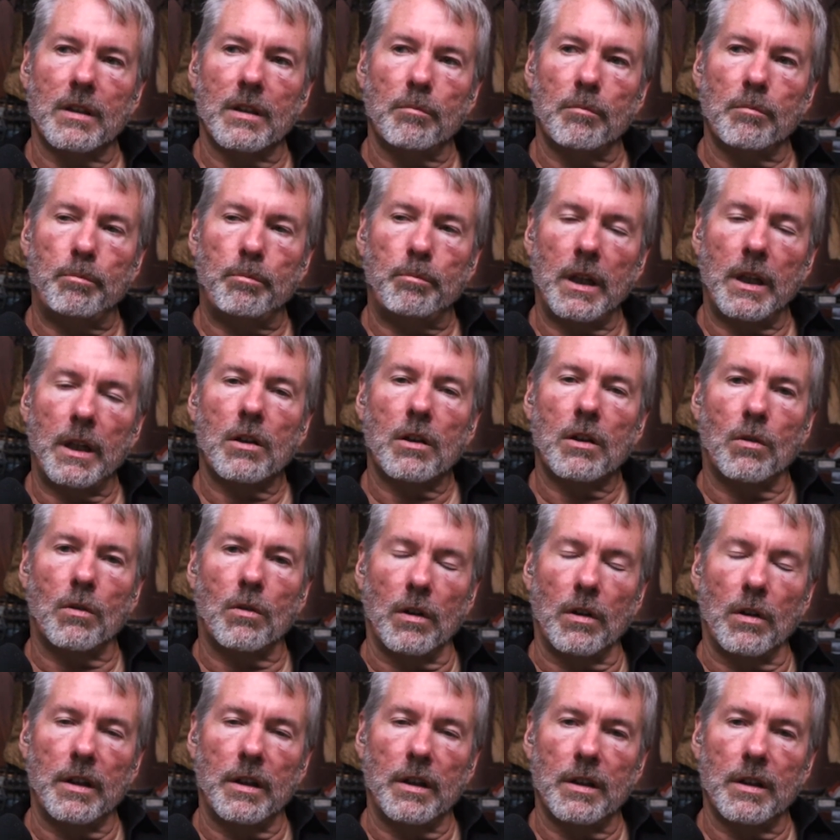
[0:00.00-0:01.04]

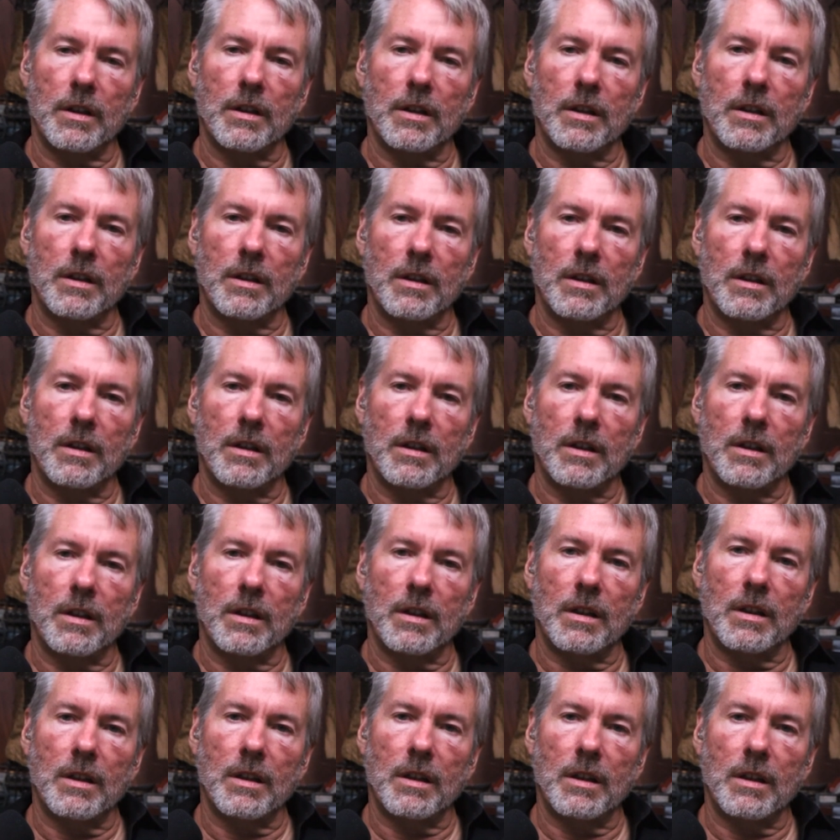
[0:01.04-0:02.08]
Bitcoin
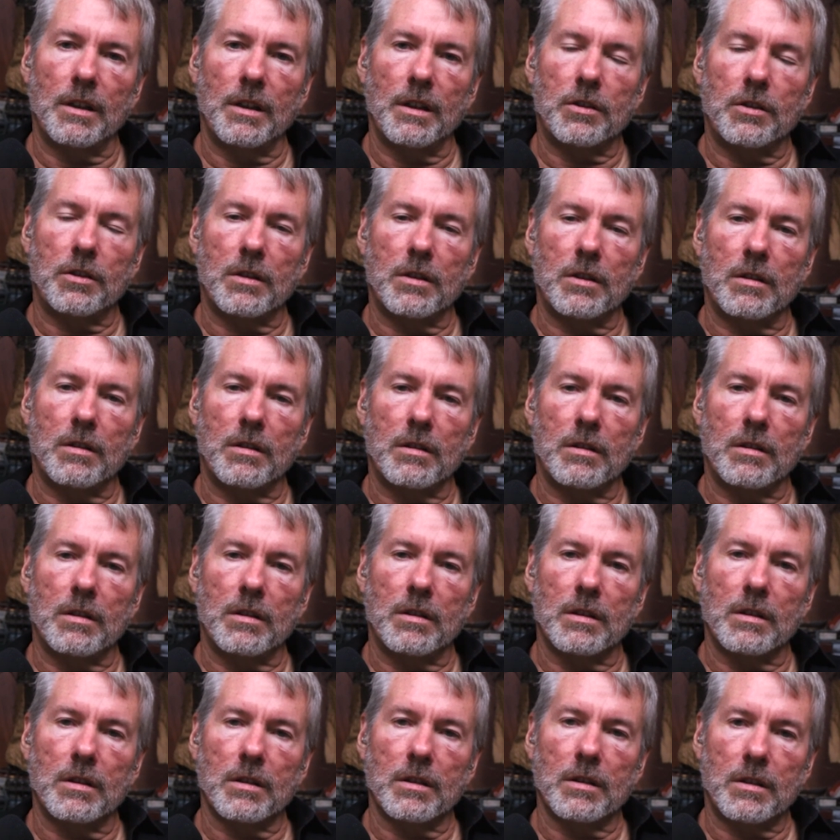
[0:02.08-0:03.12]
as your
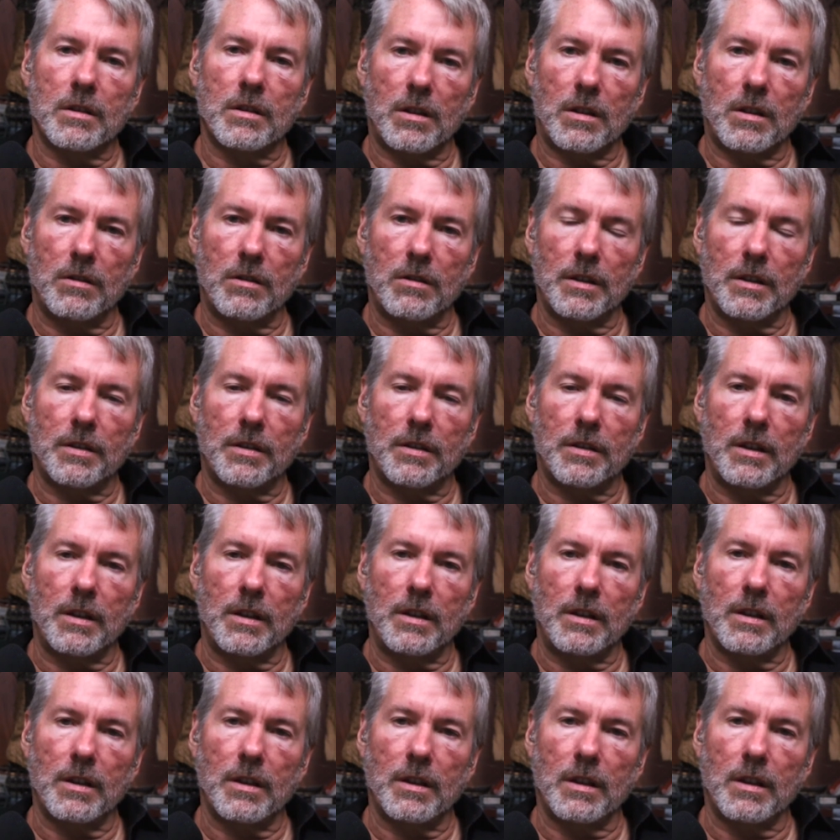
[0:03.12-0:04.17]

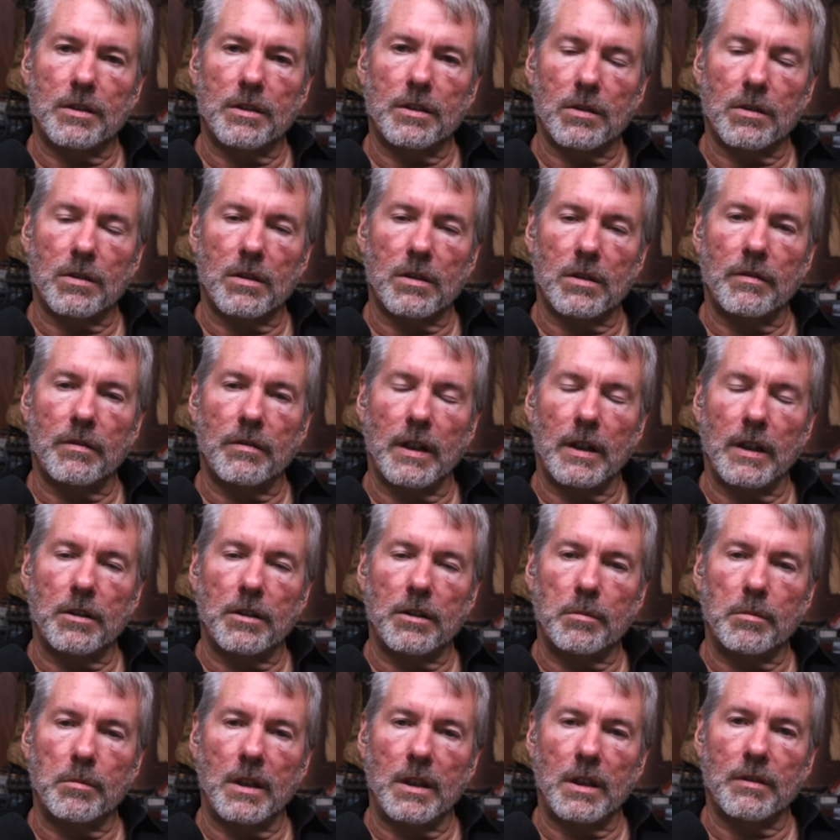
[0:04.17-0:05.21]
currency, store of value,
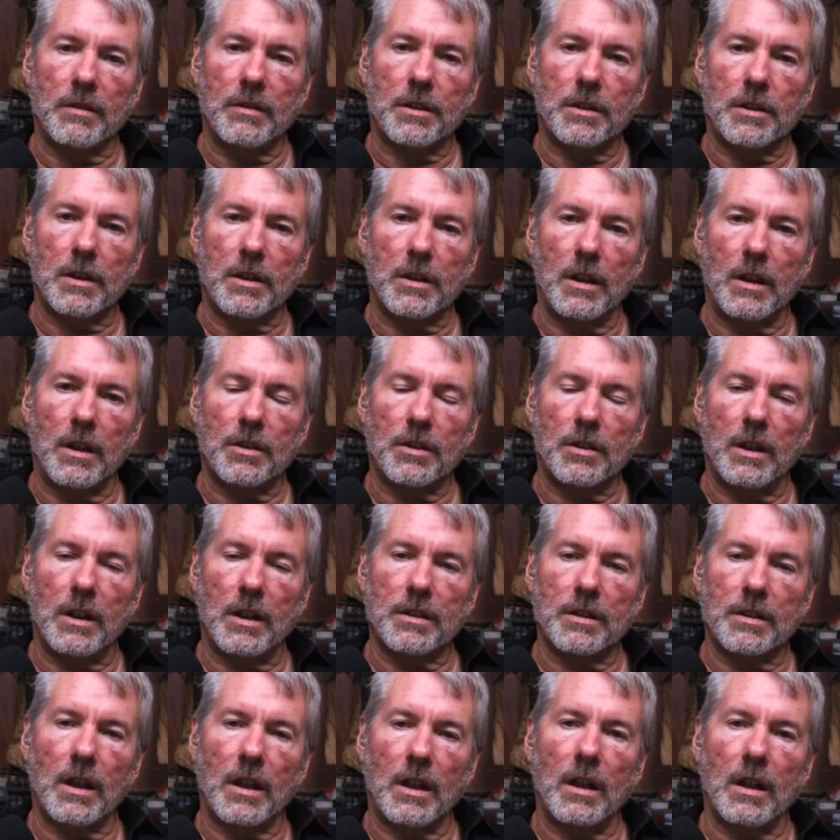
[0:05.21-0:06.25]
medium of exchange, and
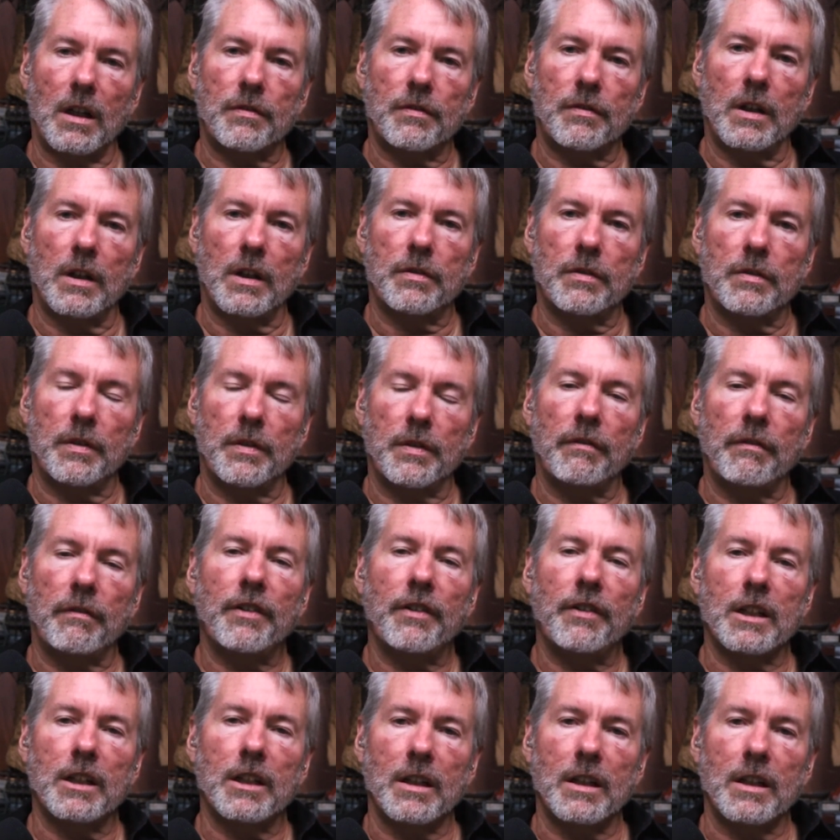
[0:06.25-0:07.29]
has a half-life of
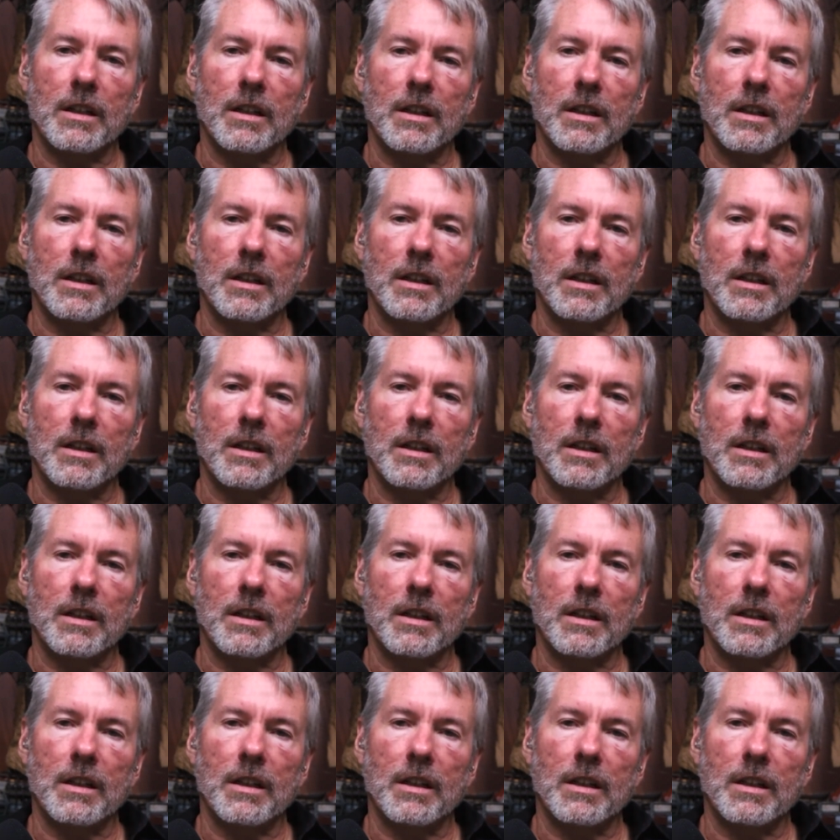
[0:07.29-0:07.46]
infinity.